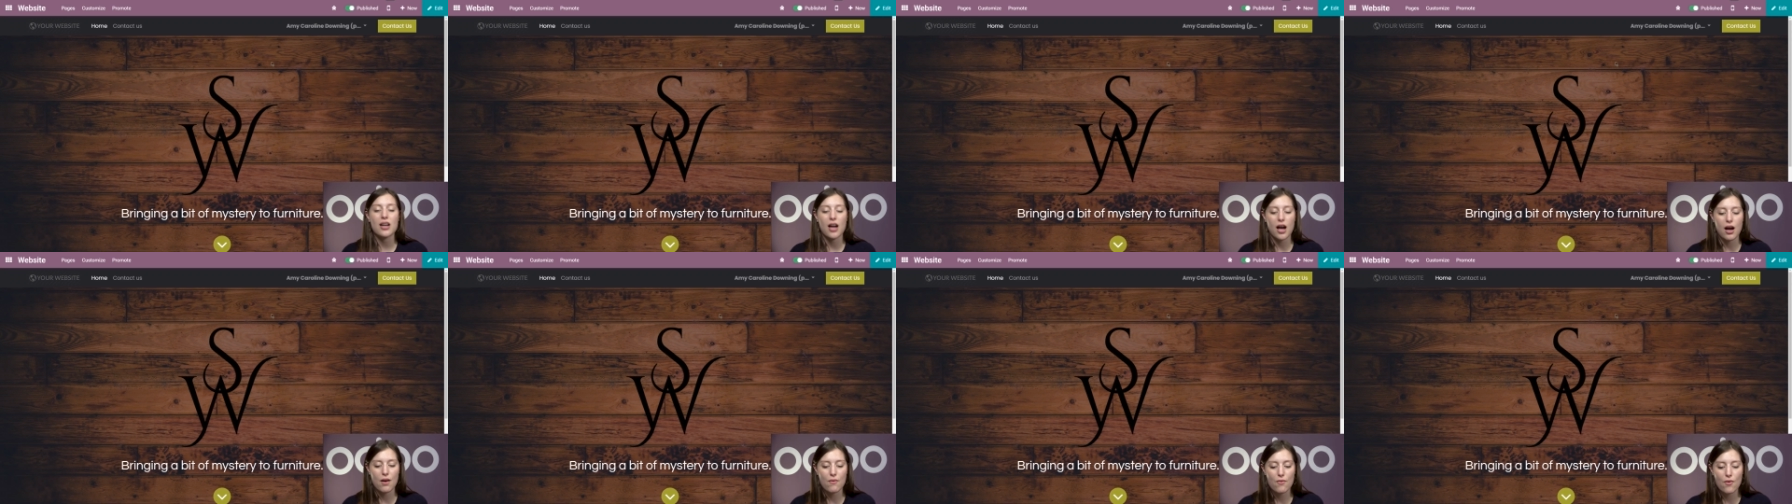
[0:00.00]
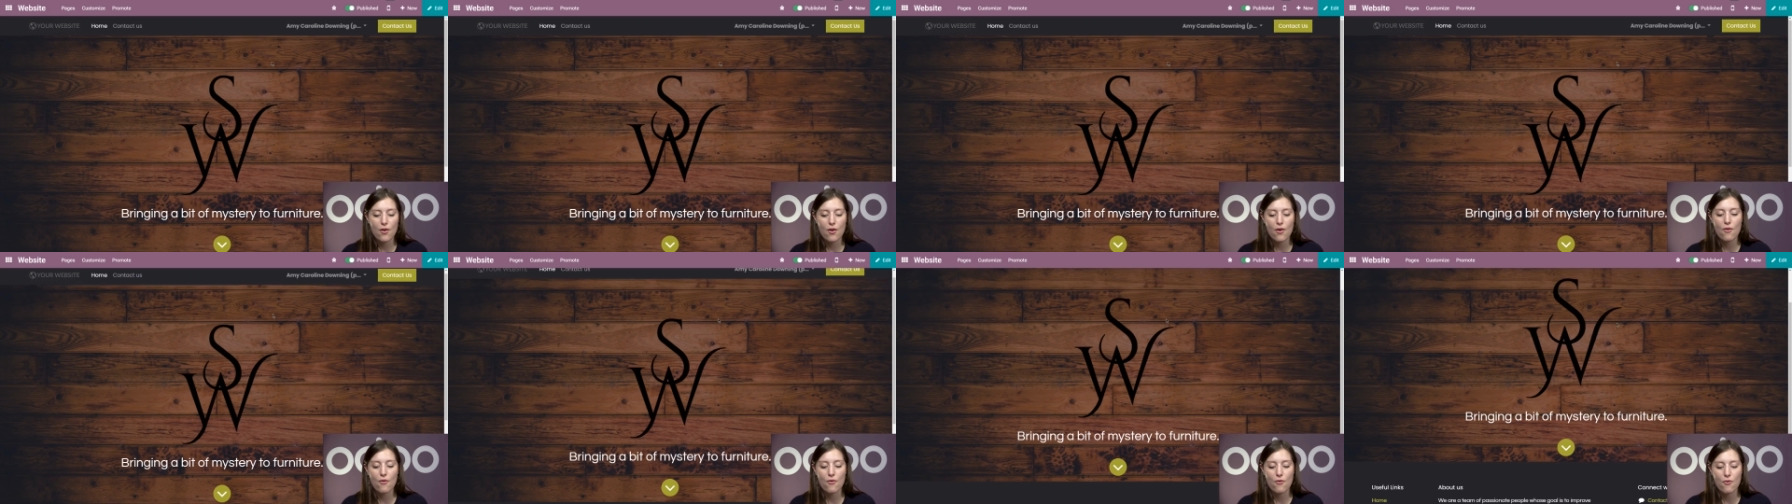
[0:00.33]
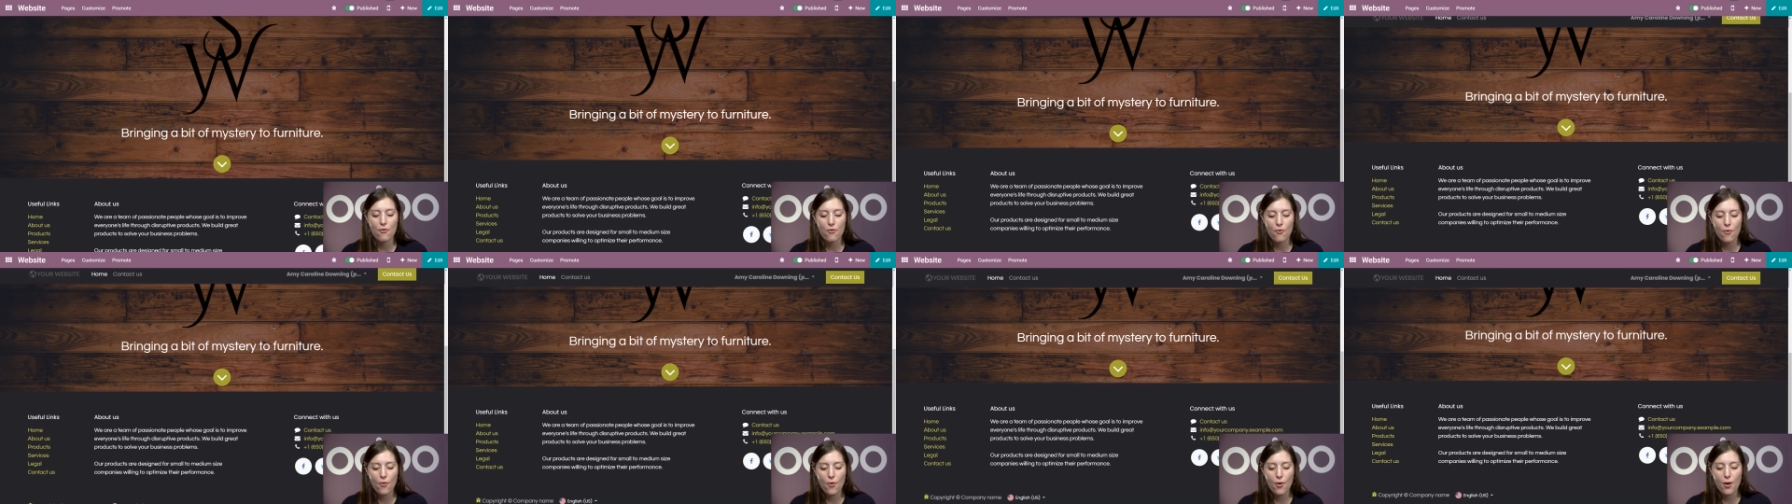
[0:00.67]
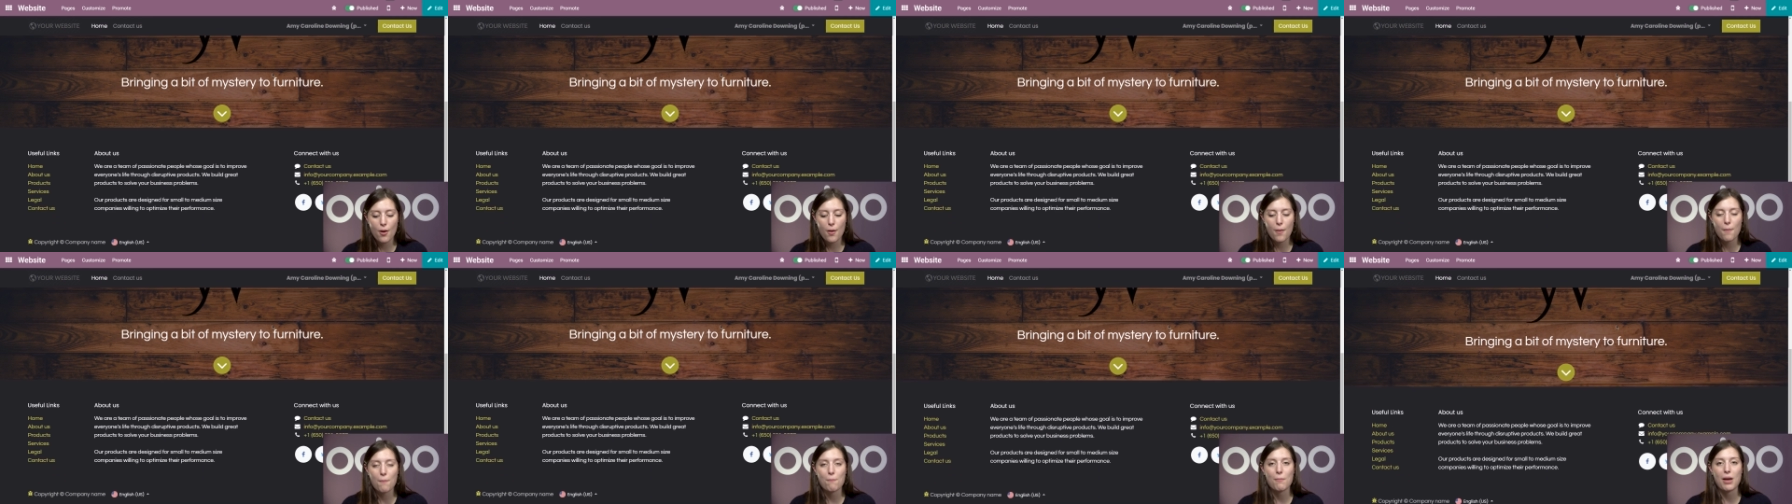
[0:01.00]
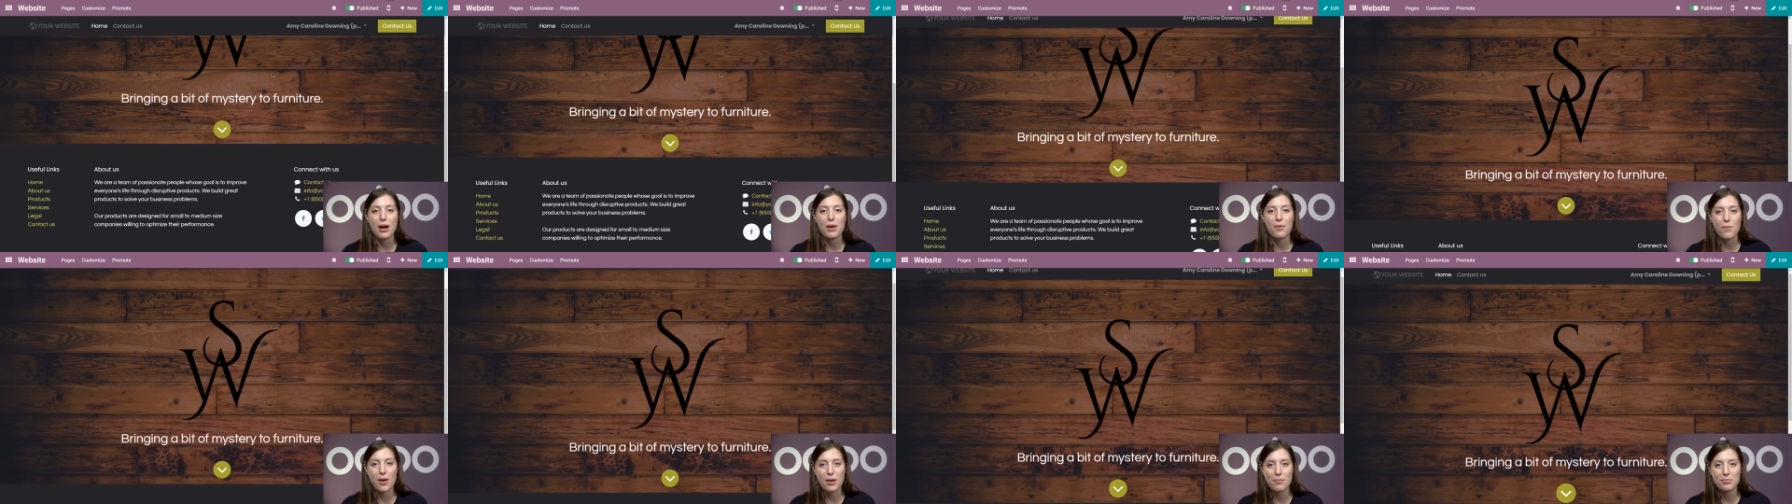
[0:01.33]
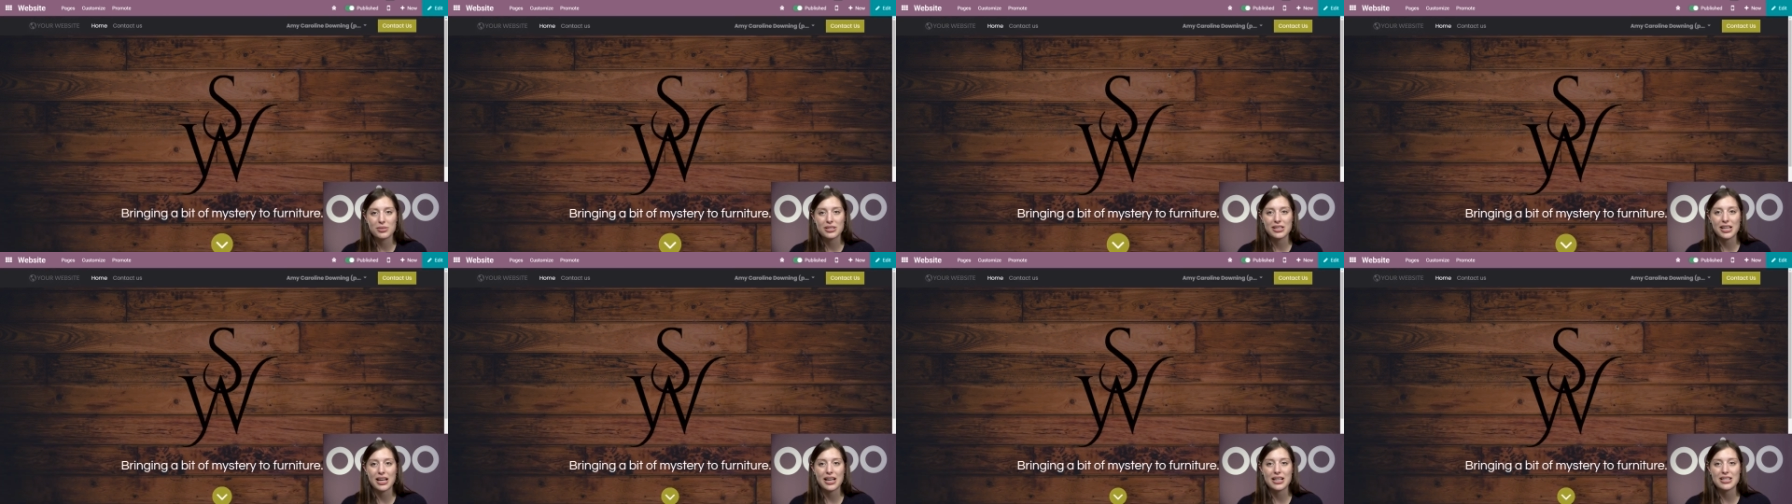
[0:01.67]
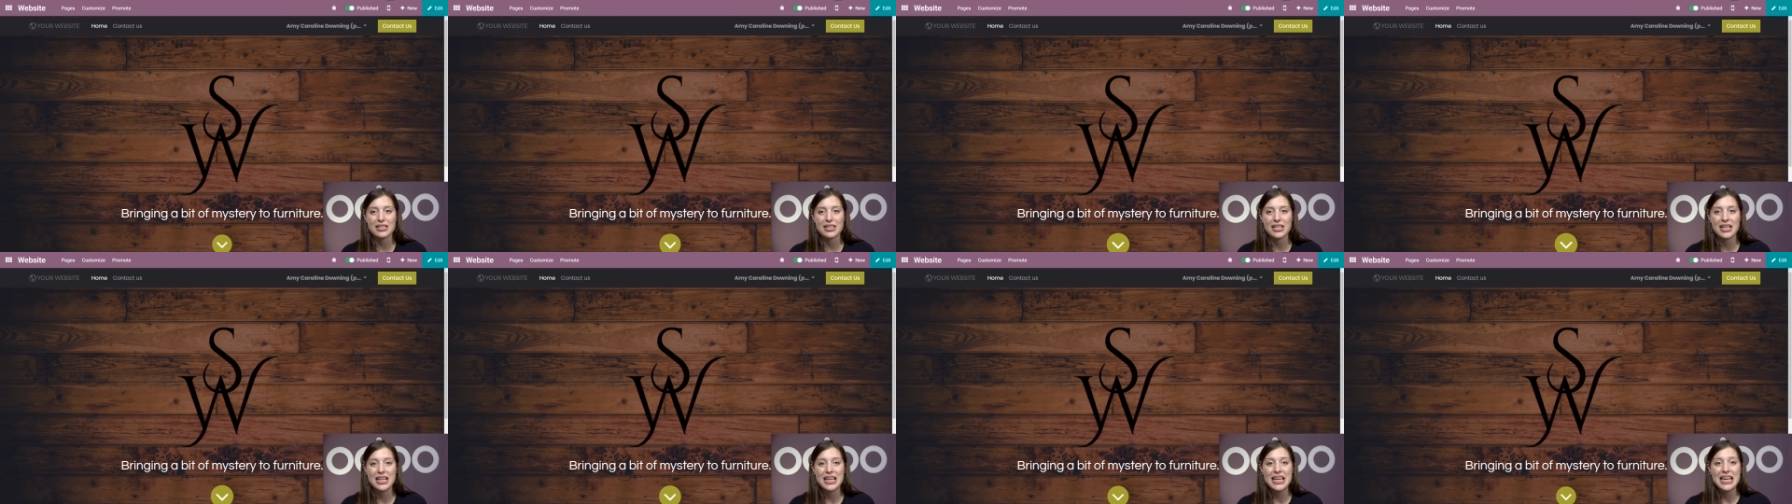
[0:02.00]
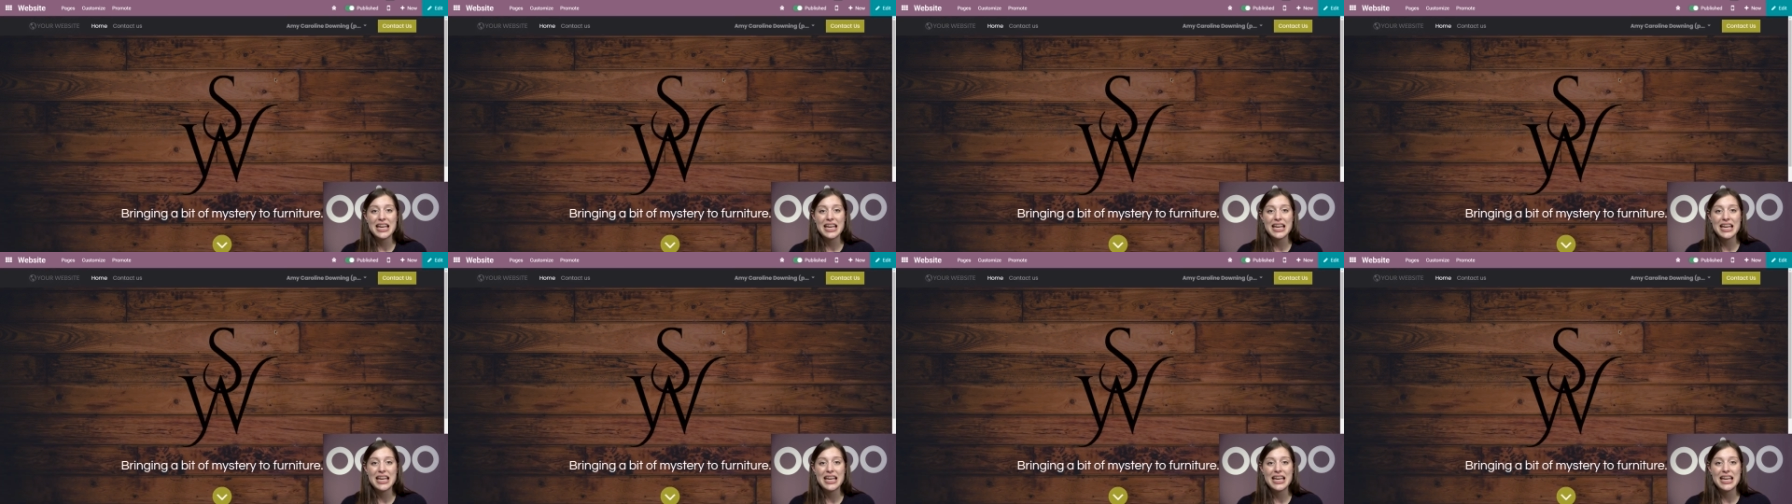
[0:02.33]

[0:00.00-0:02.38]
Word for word: cover for my website.